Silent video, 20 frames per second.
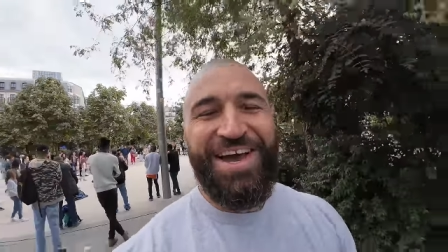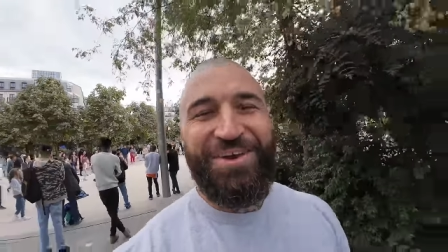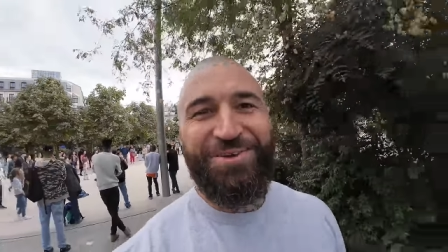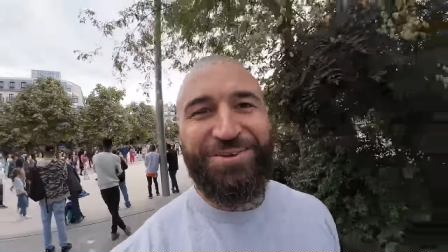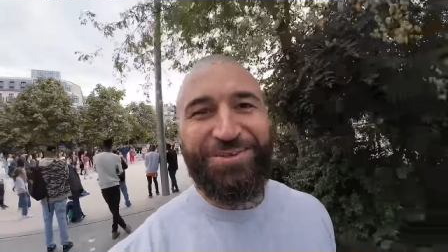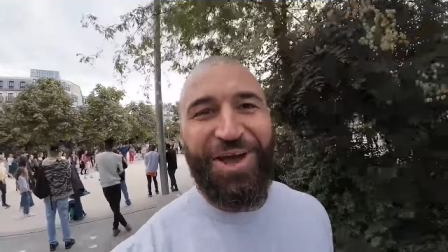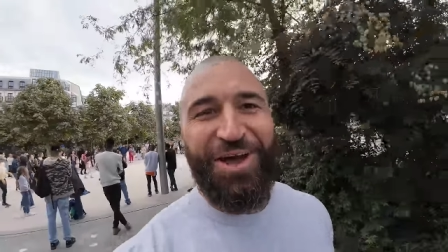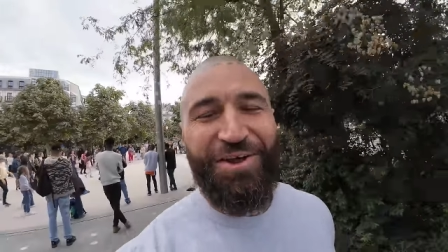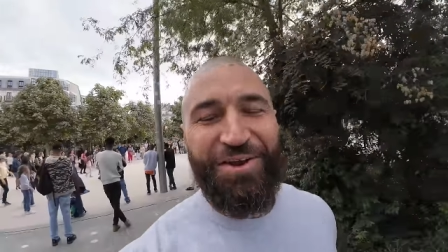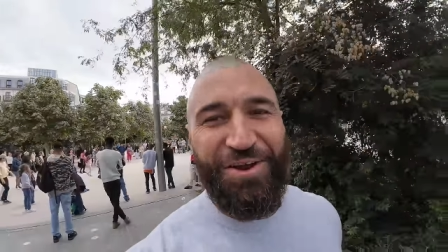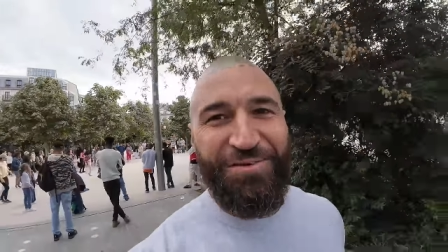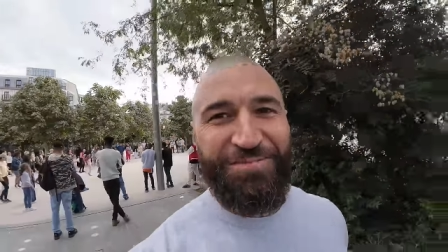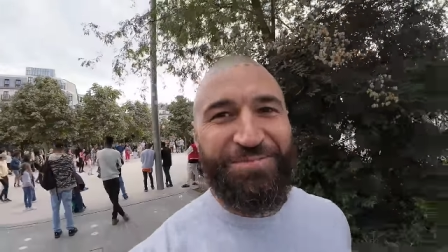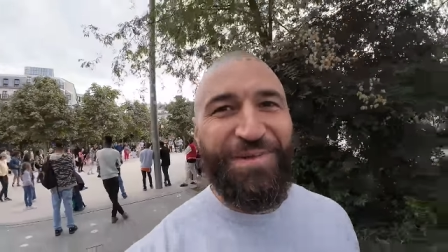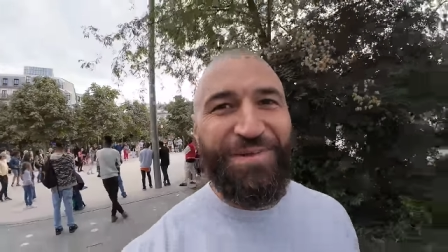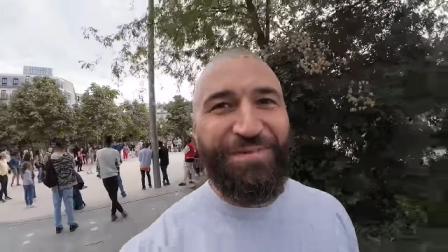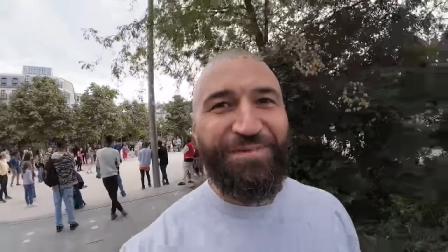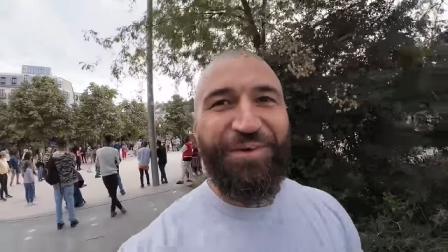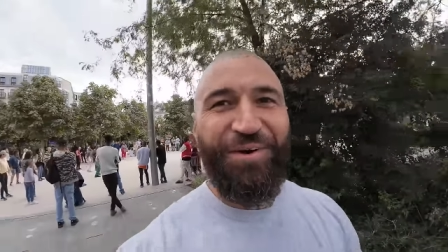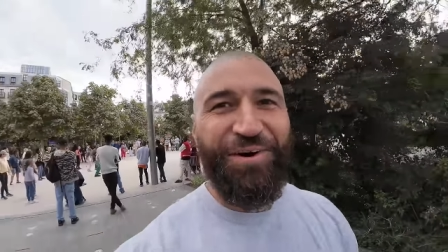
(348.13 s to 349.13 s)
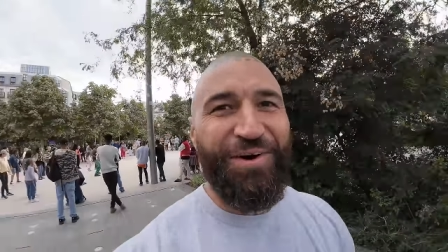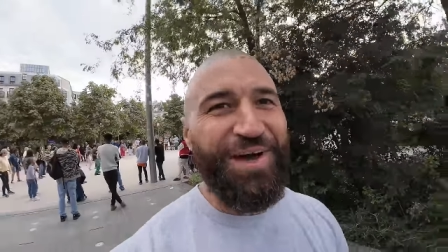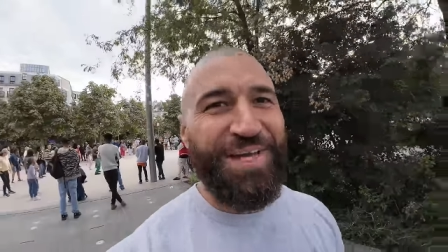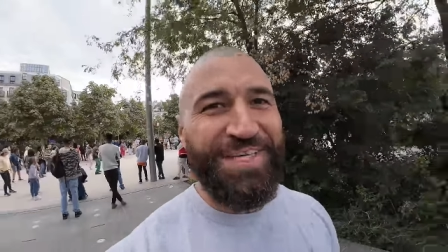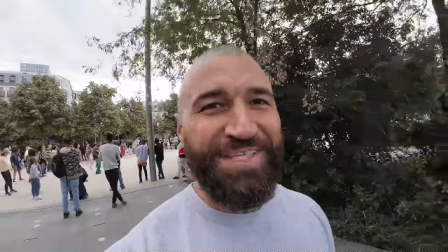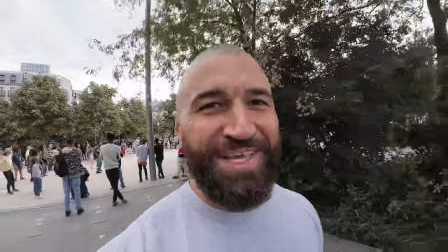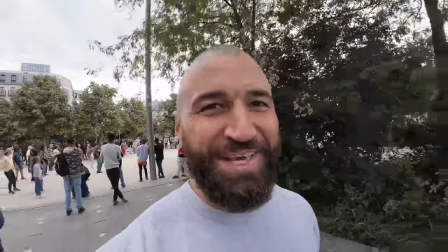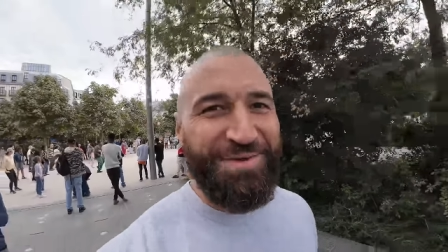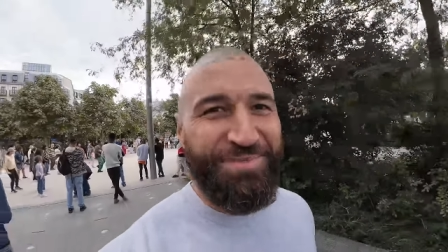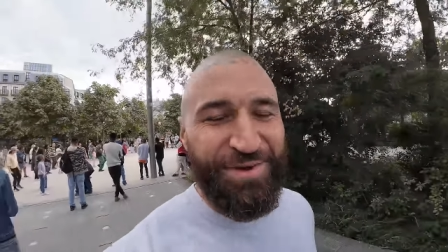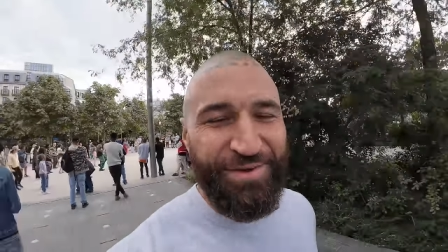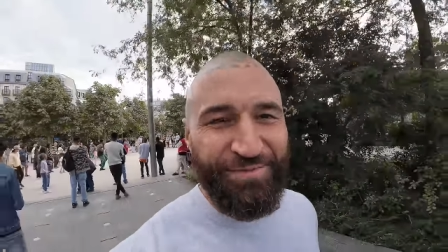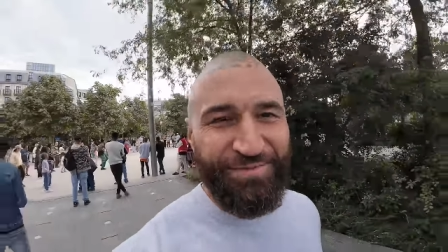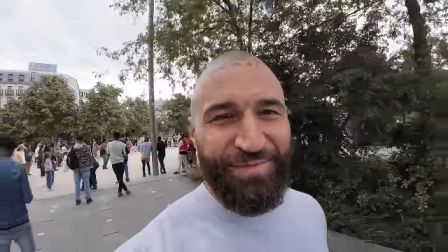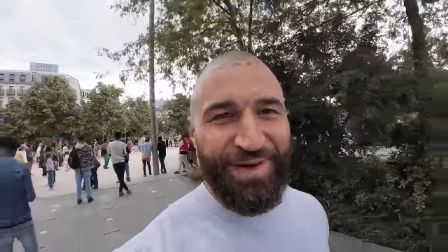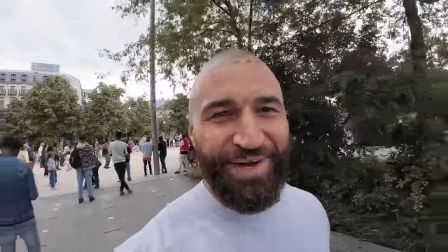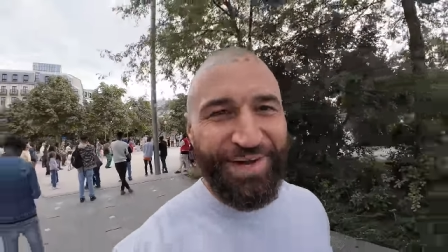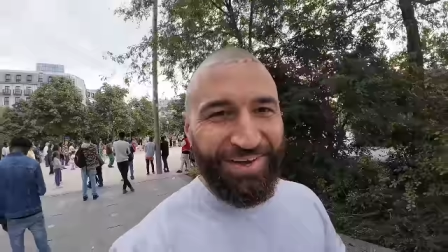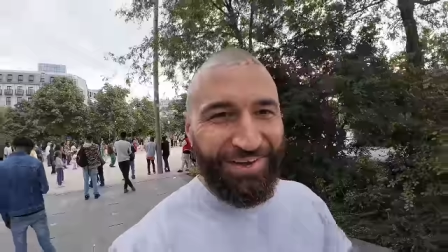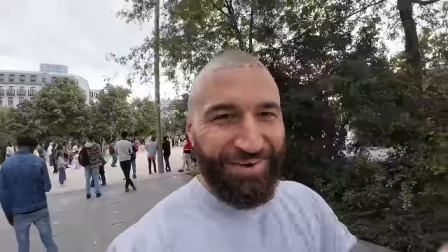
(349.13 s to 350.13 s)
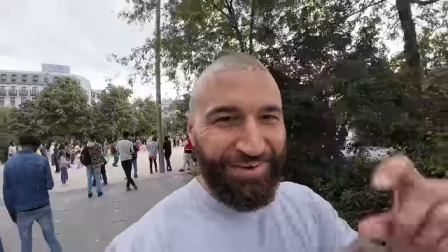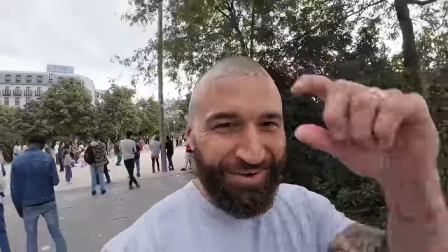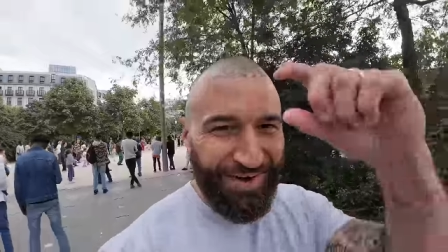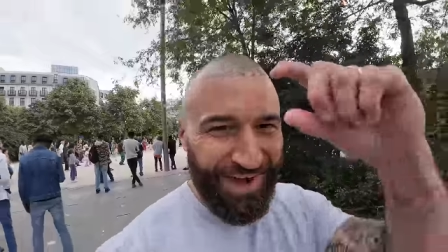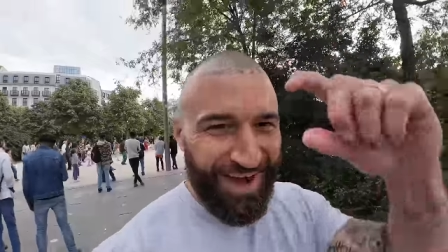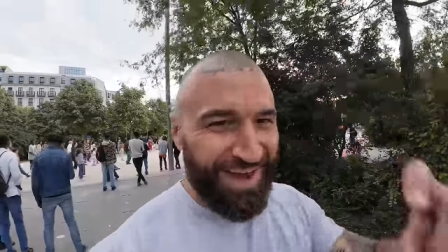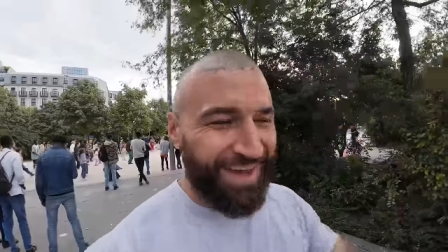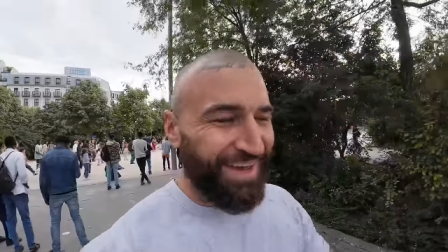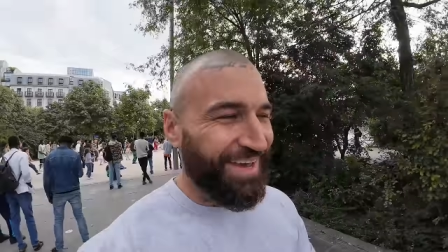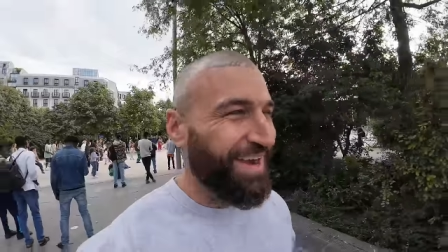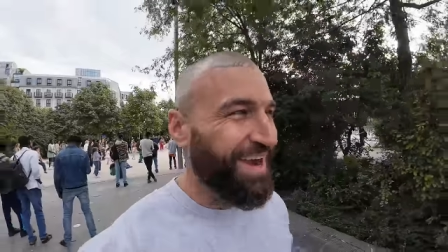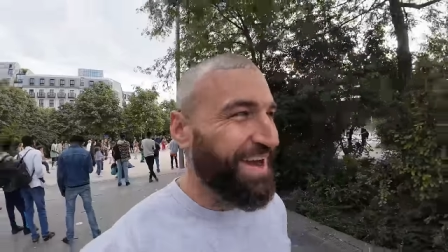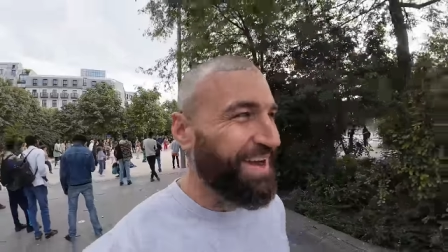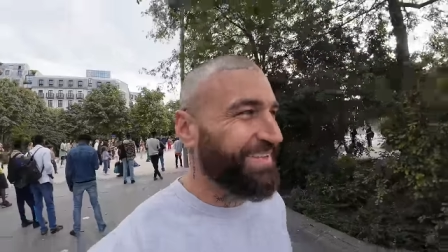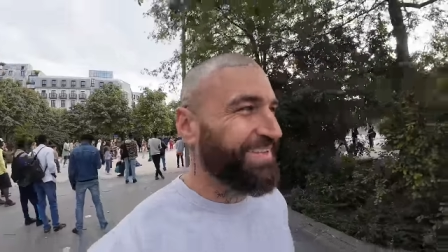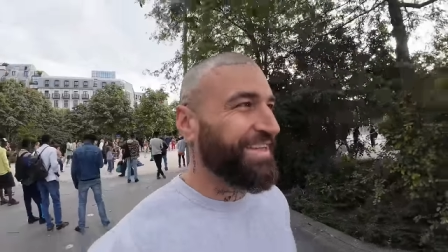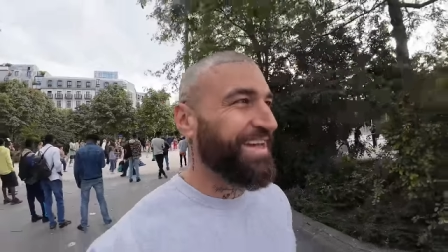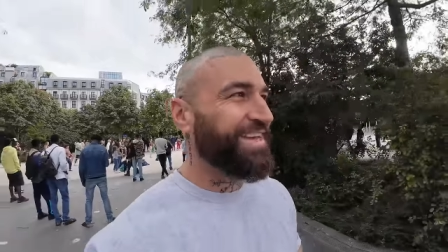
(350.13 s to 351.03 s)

He was going off before, he seen me with my little, you know,